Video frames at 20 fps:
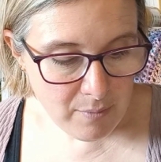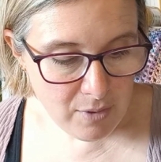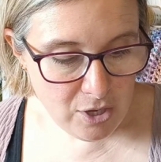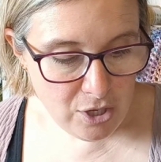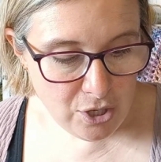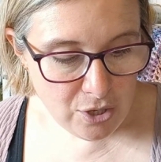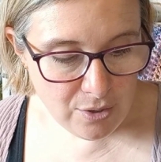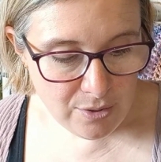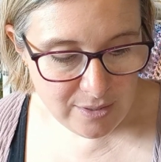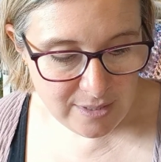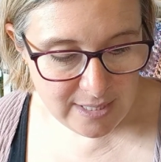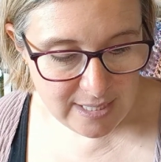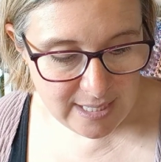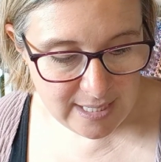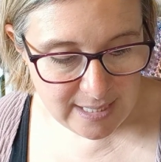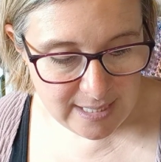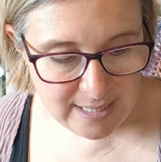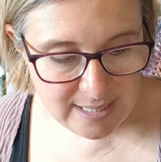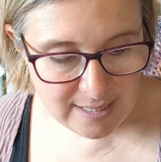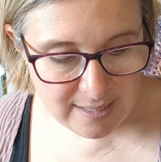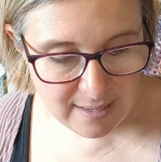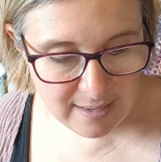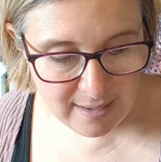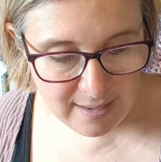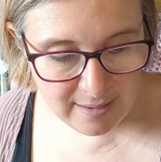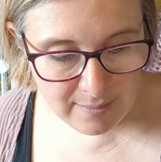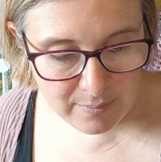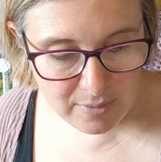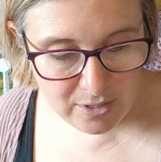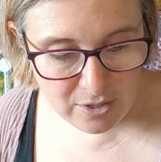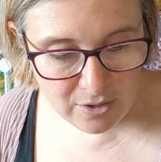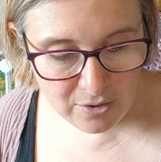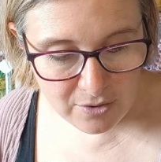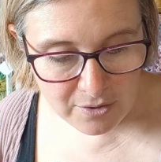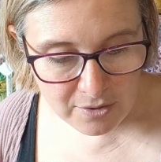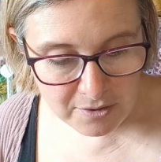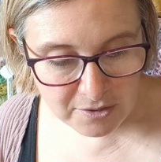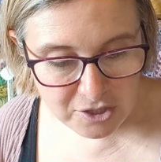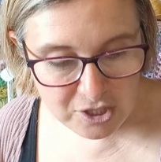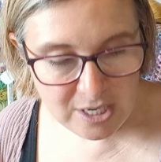uses Yarn
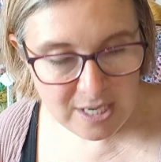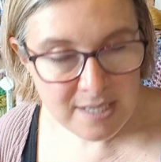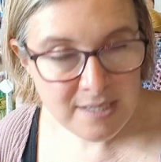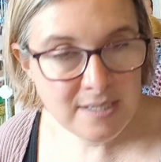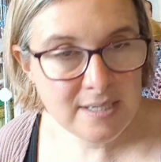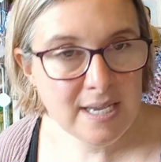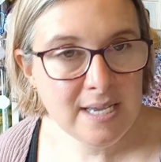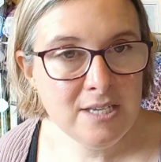Art Jeans,